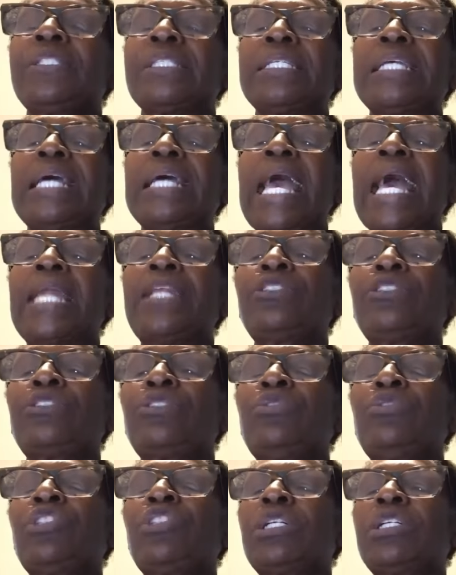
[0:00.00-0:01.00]
It's an
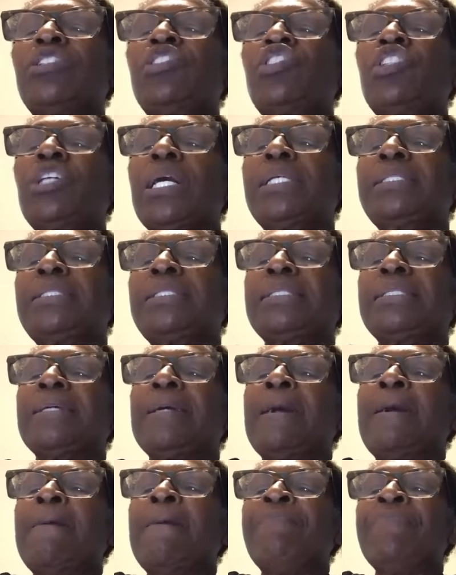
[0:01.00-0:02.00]
attitude to adjust.
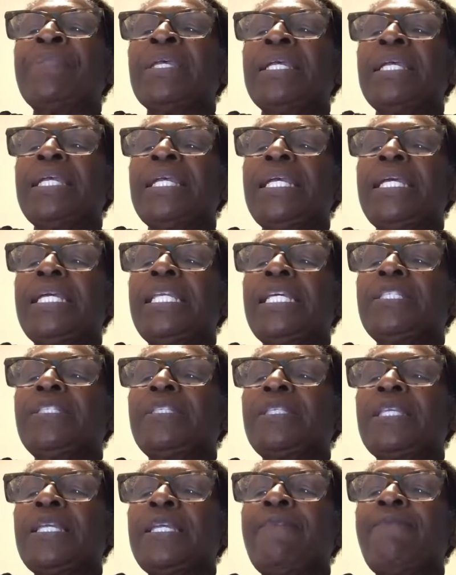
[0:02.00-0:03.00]
It
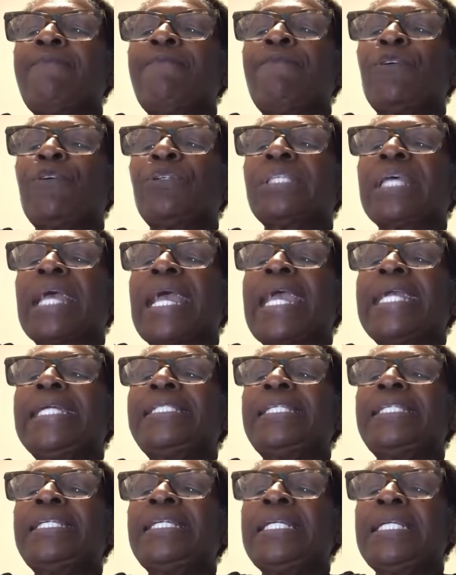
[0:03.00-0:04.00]
is in verse
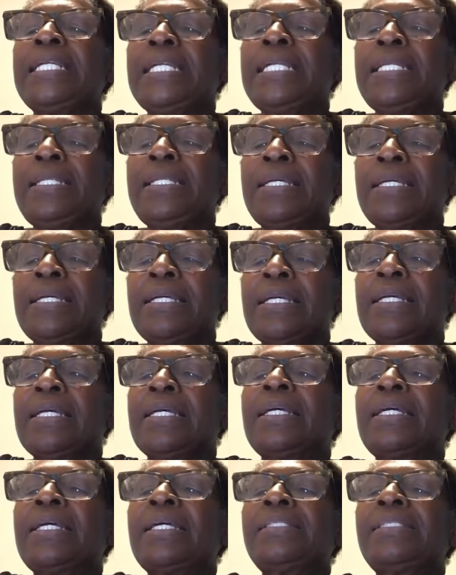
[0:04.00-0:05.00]
18.
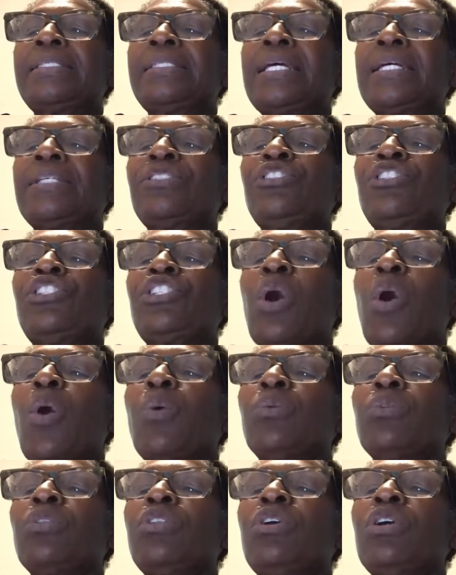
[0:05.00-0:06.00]
It says,
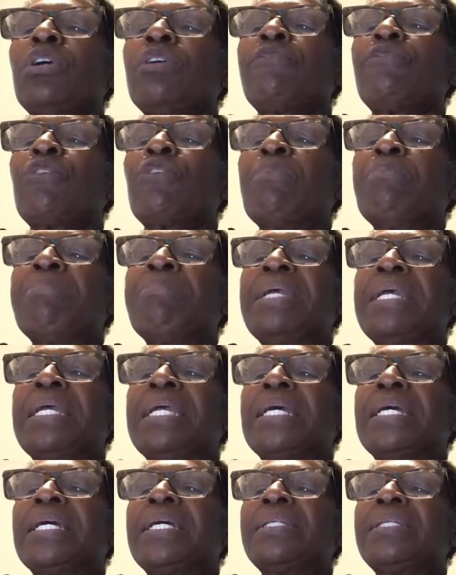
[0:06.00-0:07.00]
Don't look for
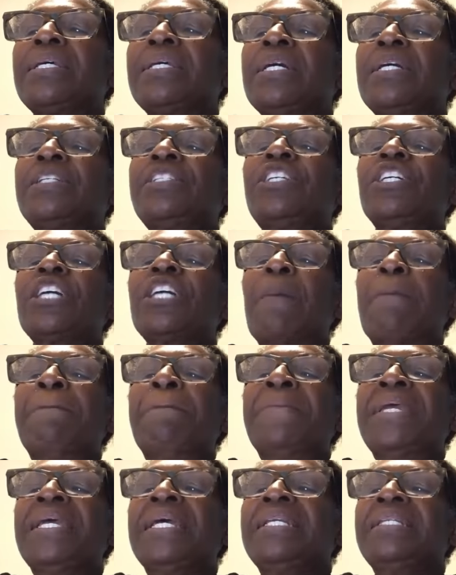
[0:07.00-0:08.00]
men to
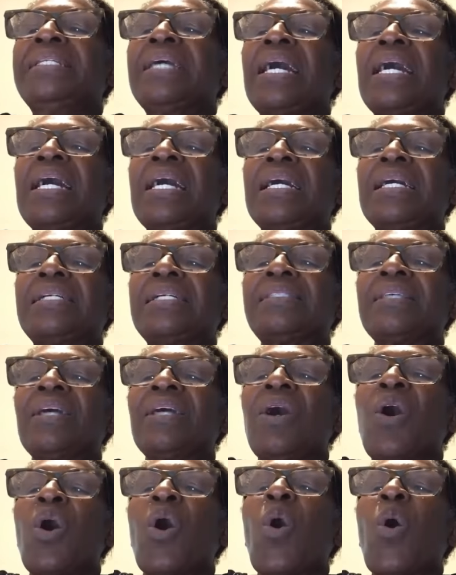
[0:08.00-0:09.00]
commend us
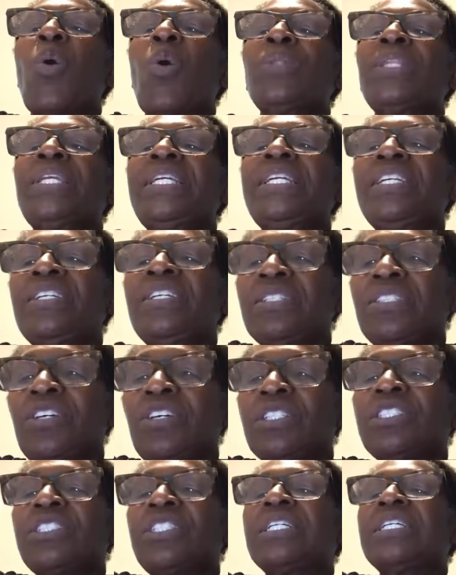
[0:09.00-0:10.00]
only
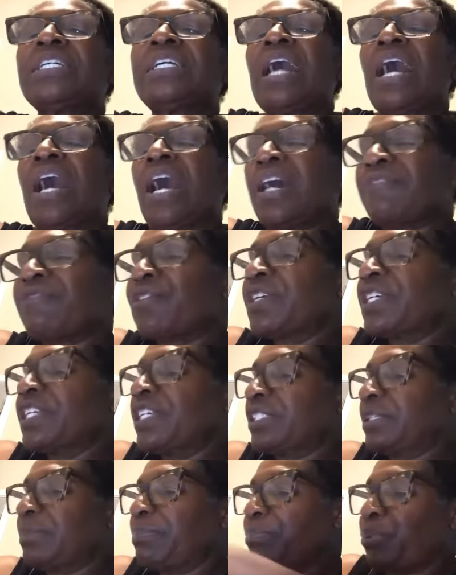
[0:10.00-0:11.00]
look to God for
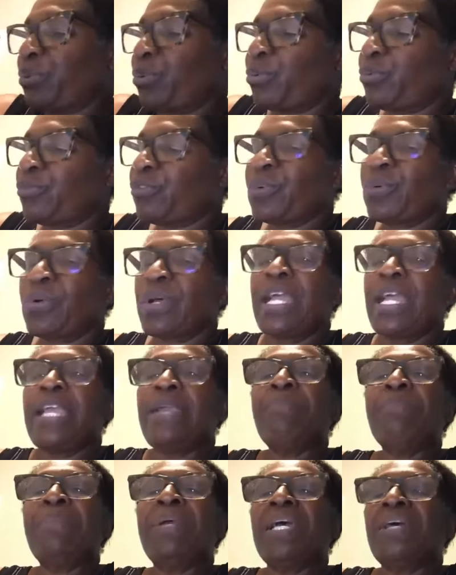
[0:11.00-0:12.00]
his approval.
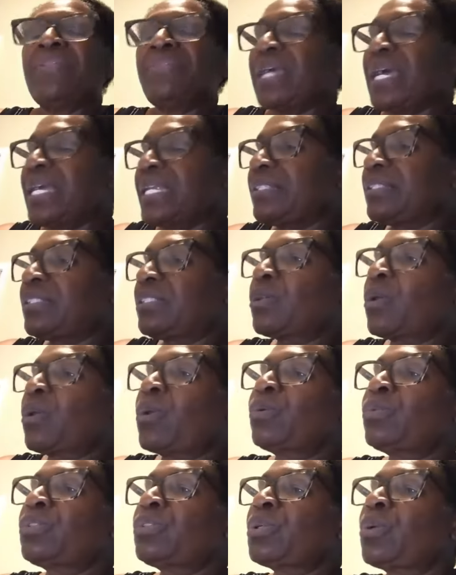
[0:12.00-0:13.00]
Amen. That is
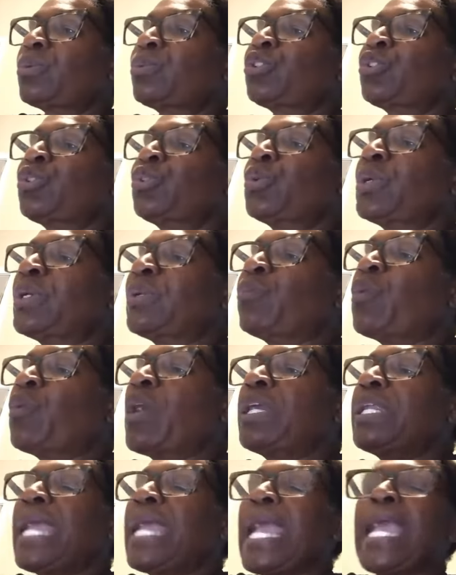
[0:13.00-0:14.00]
so, so true. And
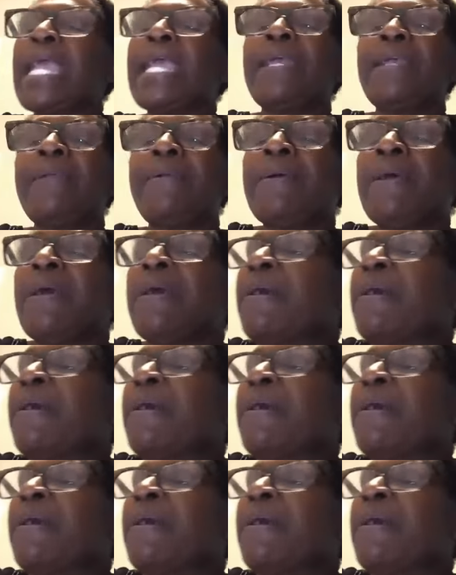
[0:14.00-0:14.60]
what a